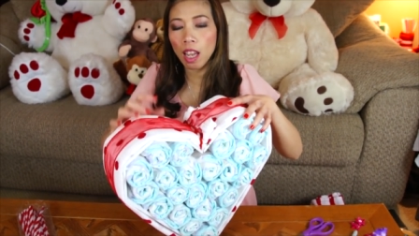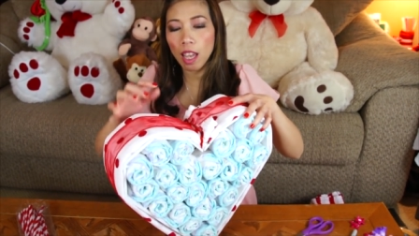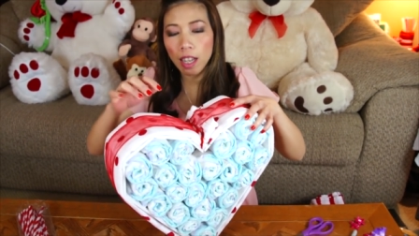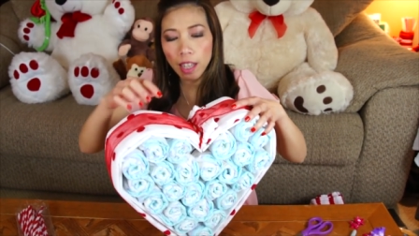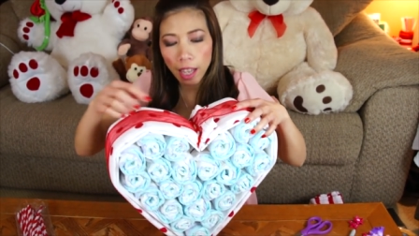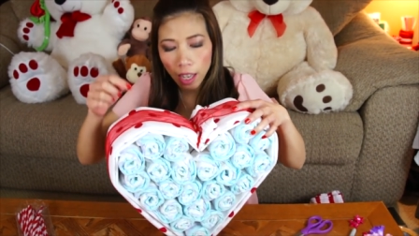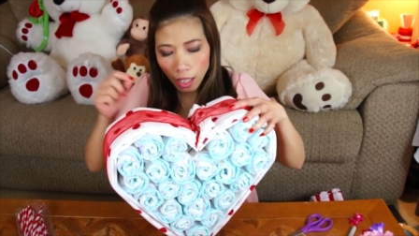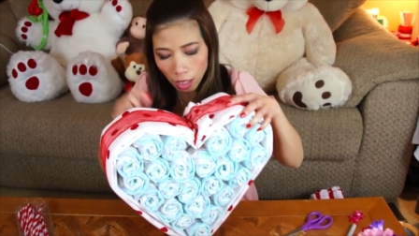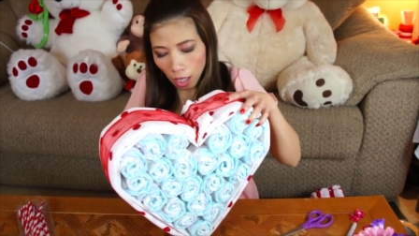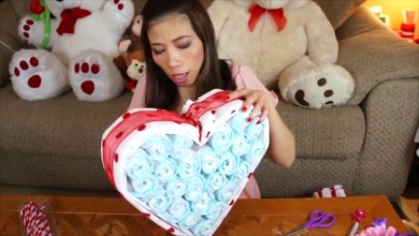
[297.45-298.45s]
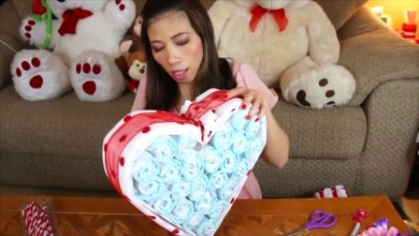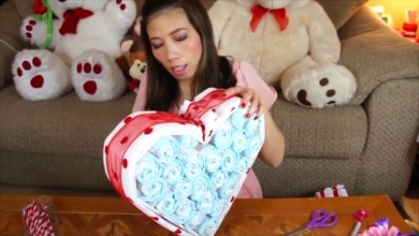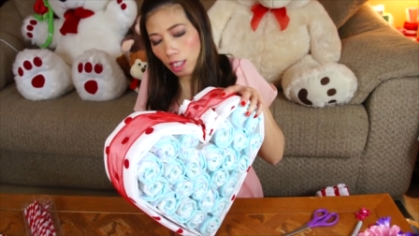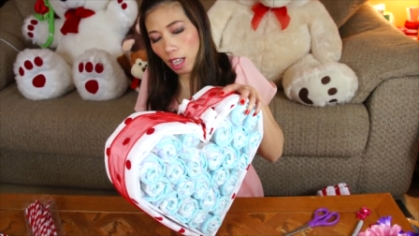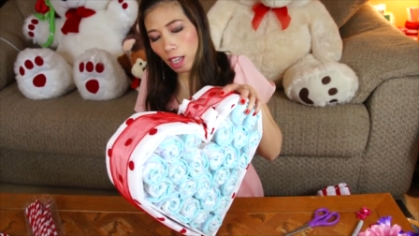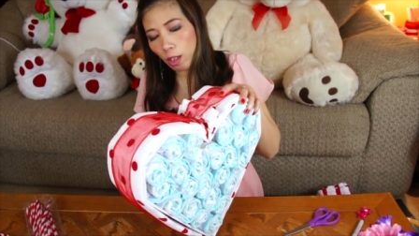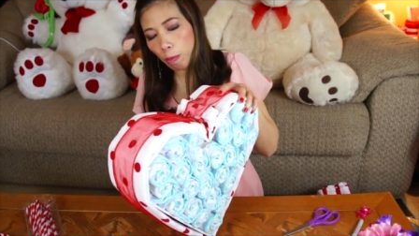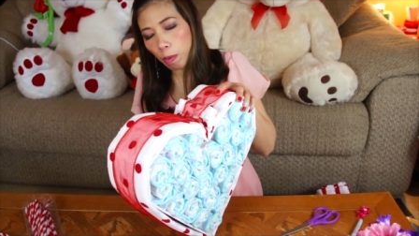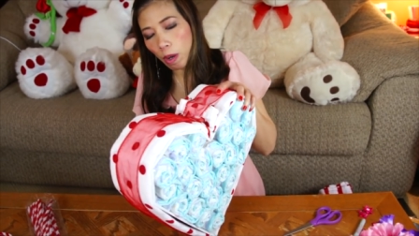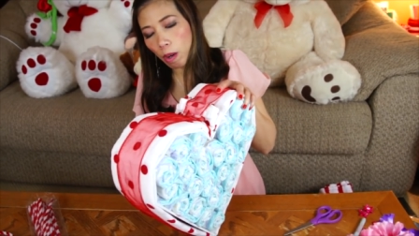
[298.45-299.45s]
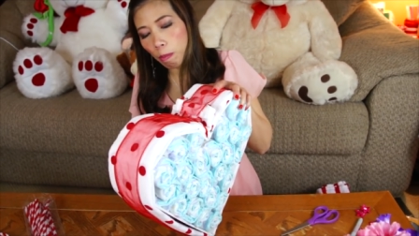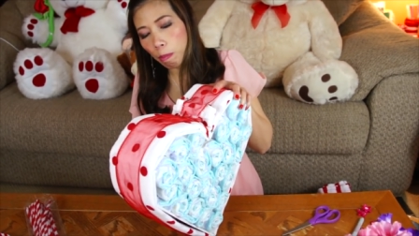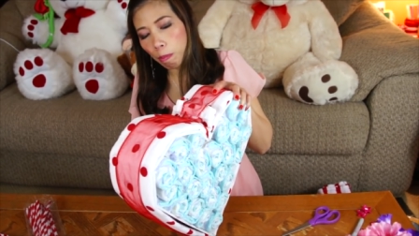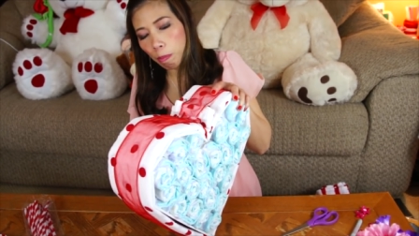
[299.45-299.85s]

And then I decide to um,